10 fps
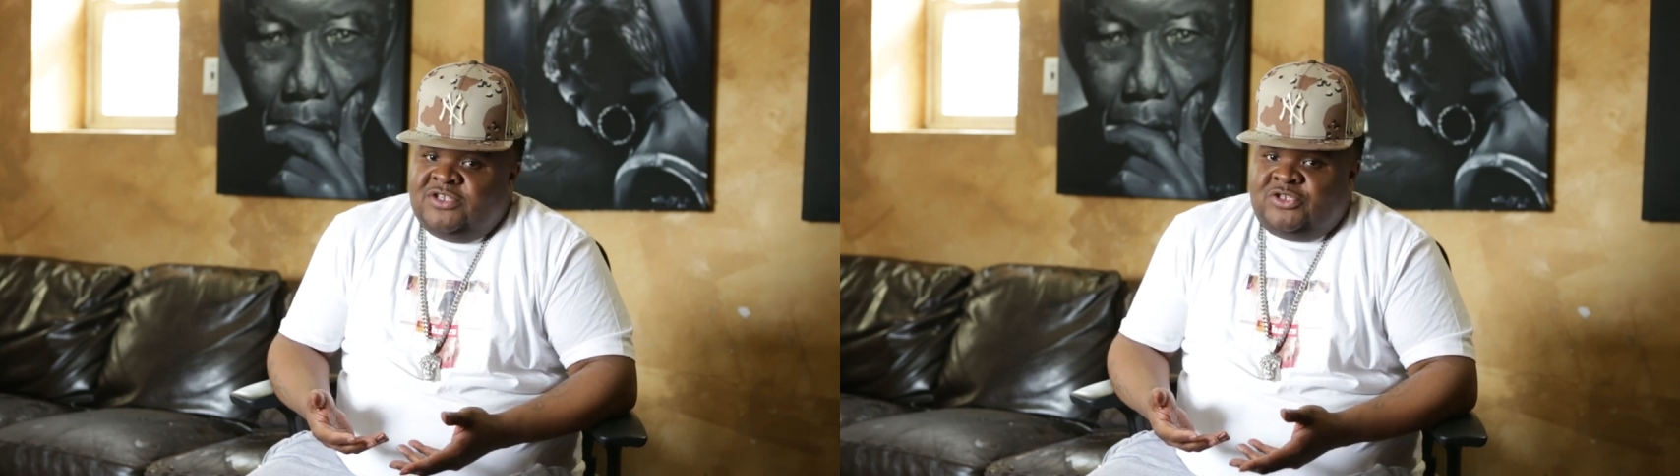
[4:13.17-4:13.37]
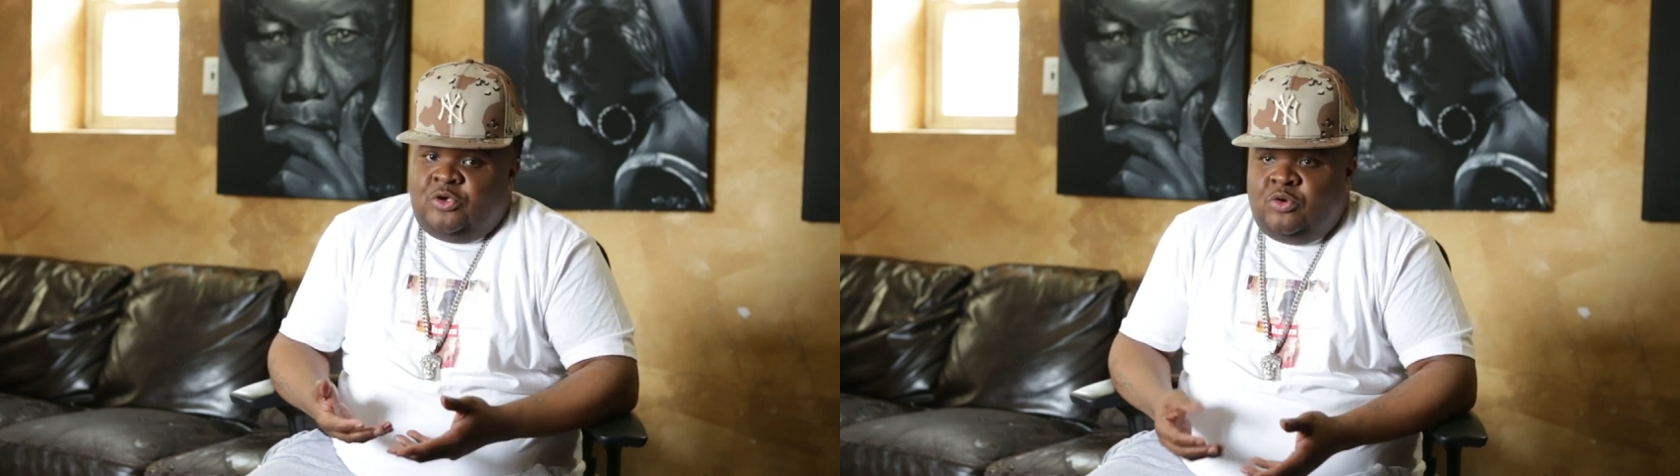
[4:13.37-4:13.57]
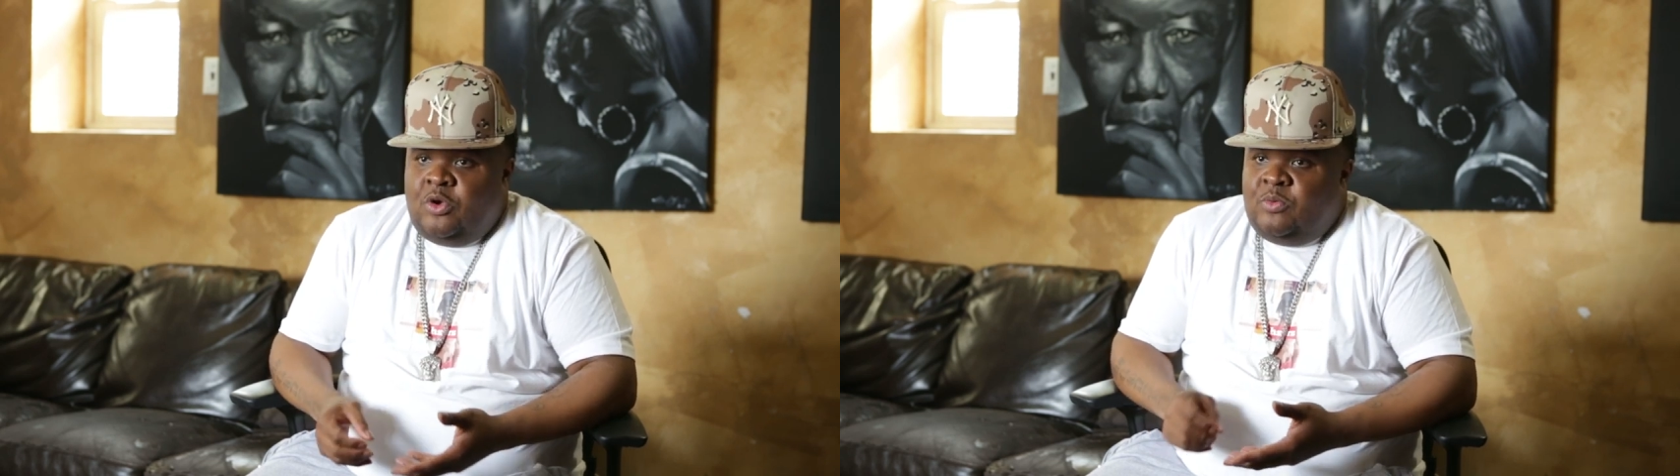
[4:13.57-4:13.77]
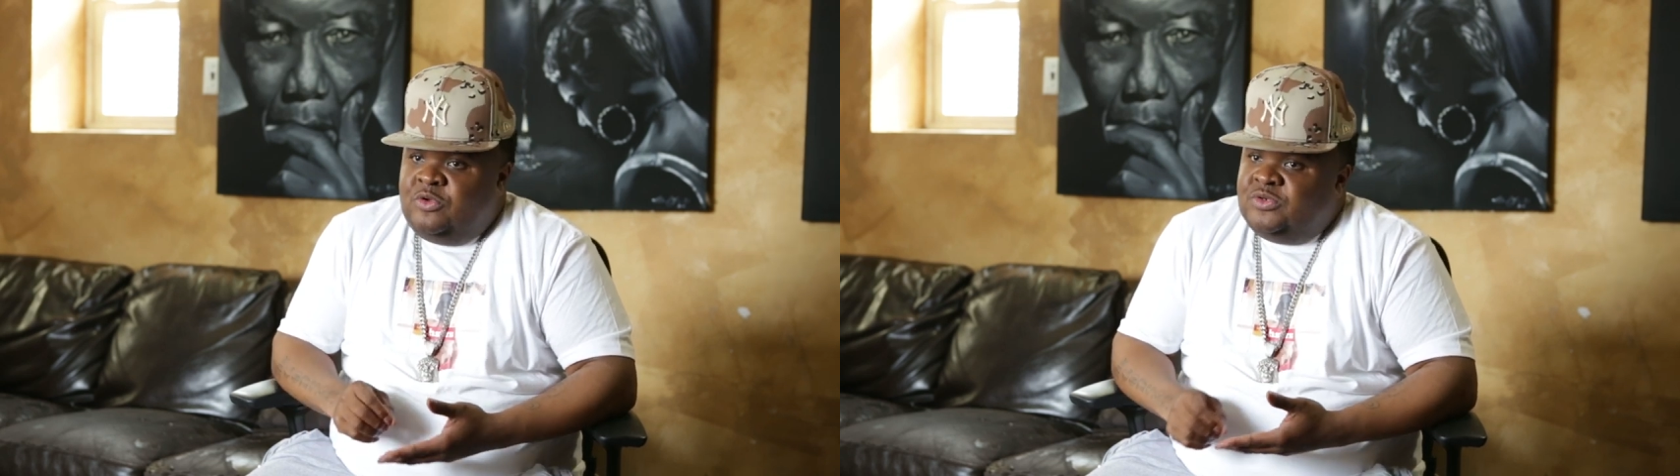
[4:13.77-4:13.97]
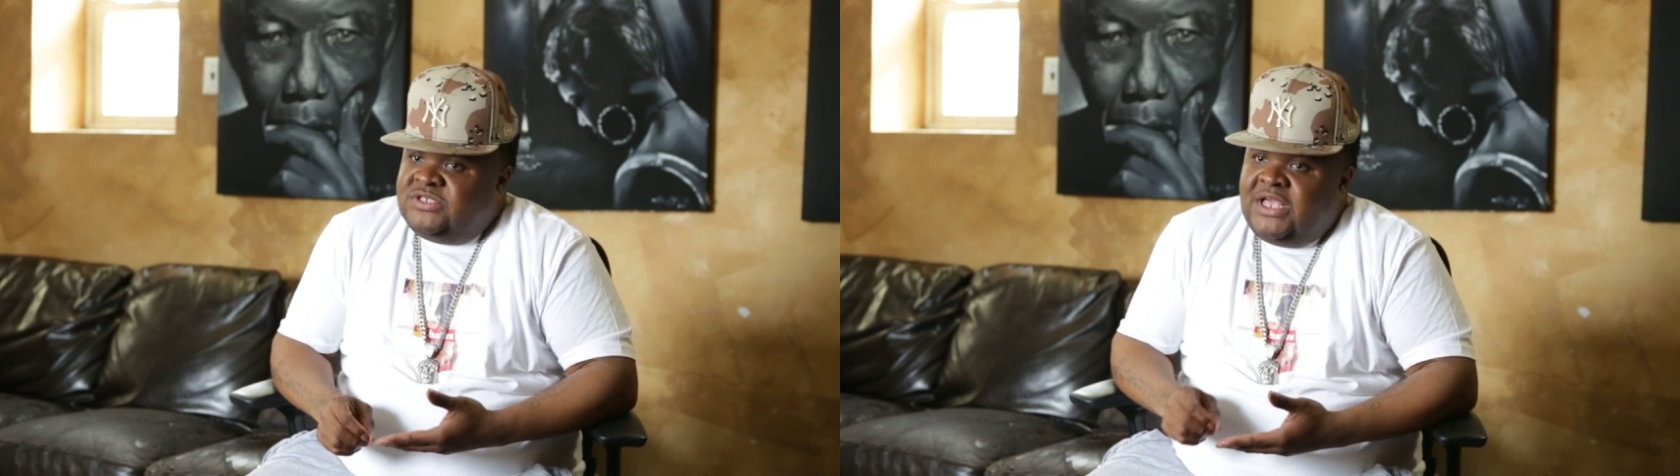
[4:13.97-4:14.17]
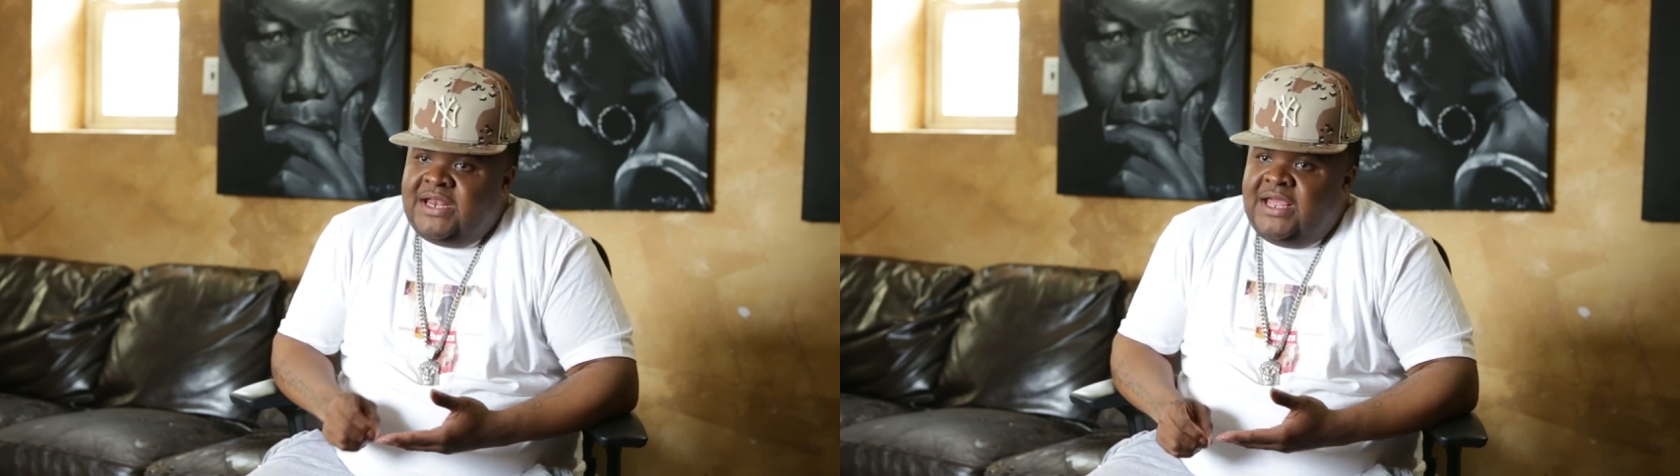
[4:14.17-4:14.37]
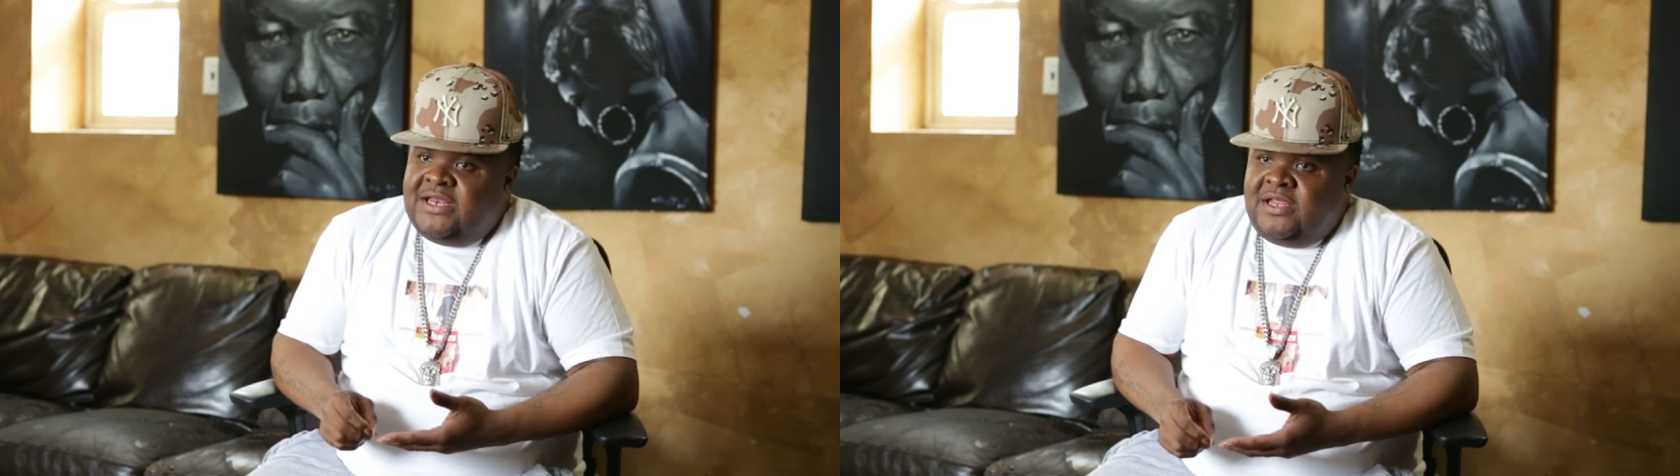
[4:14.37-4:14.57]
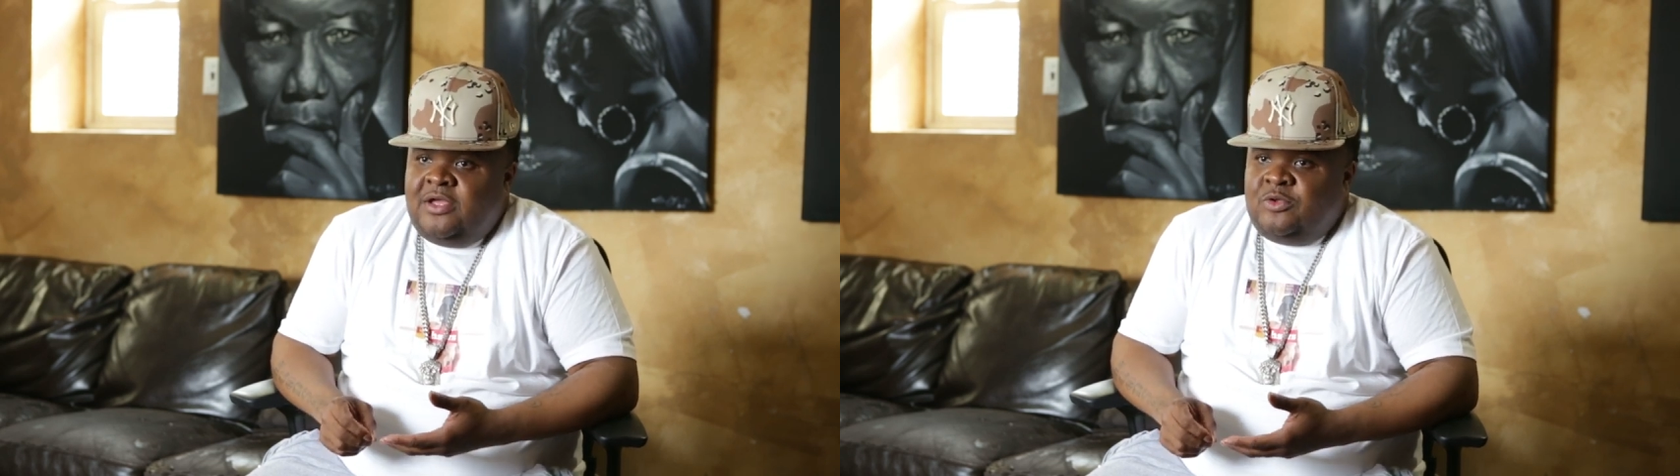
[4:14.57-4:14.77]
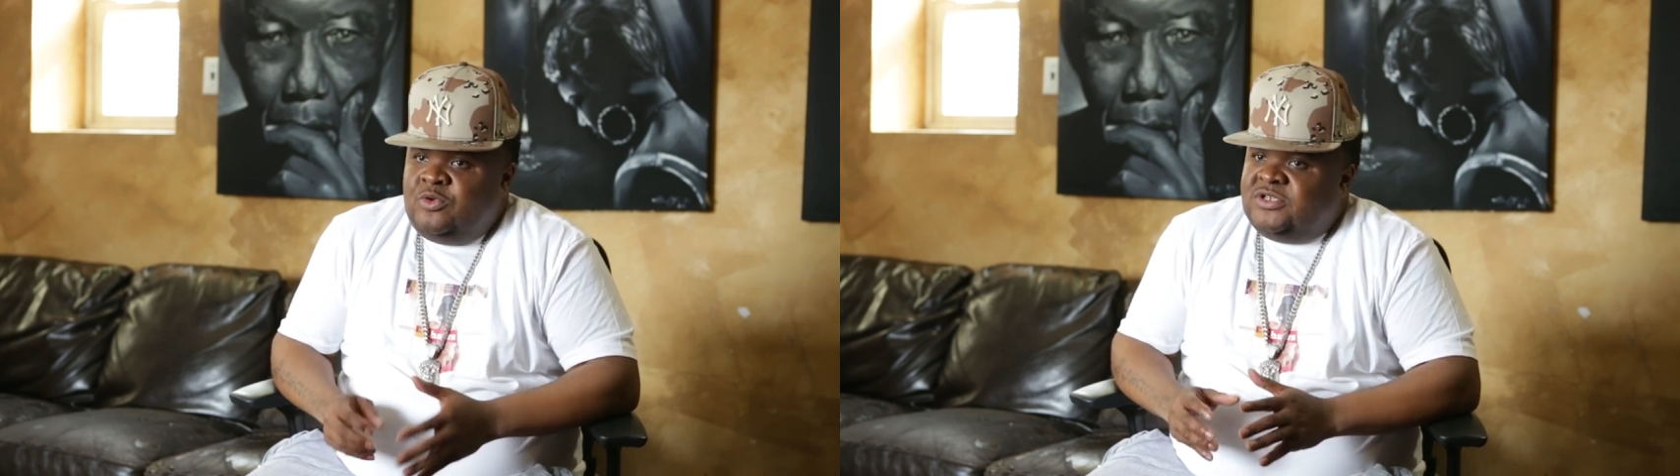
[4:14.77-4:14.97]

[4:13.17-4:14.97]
So you know, when you sign that deal,